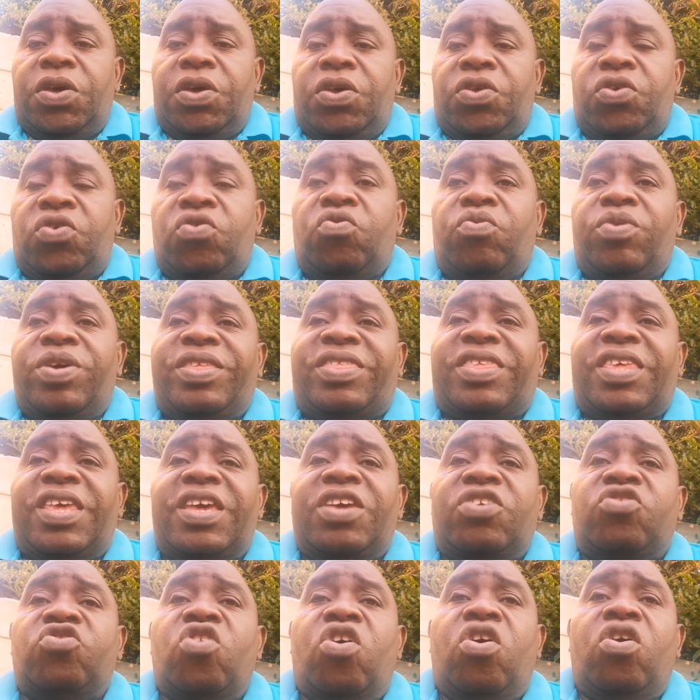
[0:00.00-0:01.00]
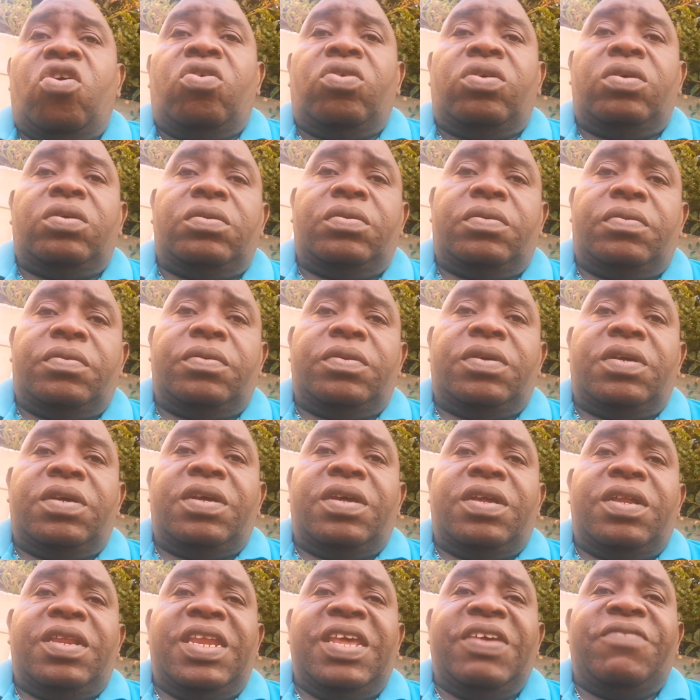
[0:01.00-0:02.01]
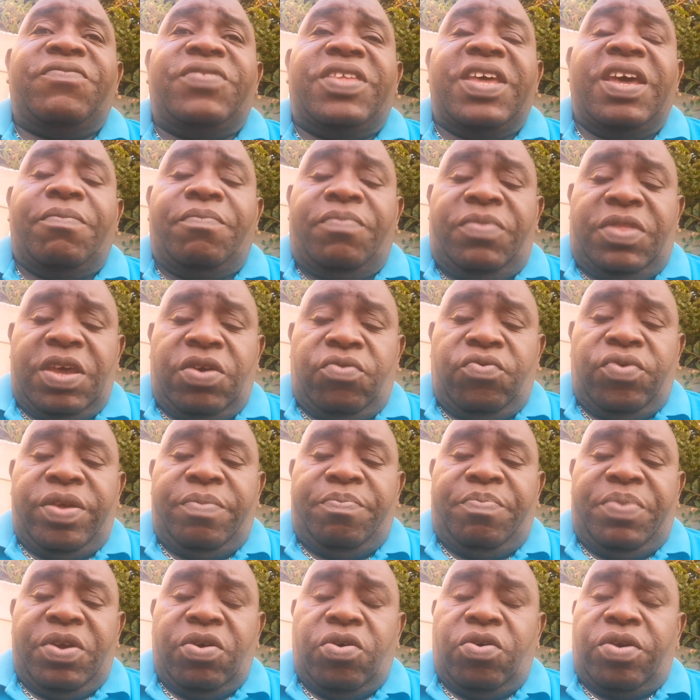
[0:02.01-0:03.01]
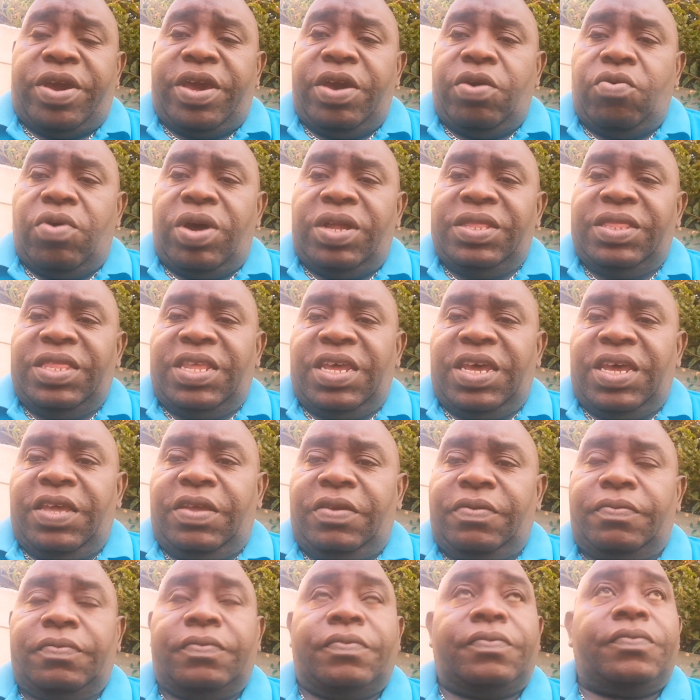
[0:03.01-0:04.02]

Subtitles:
You will think, no, leave them, they will be okay one day.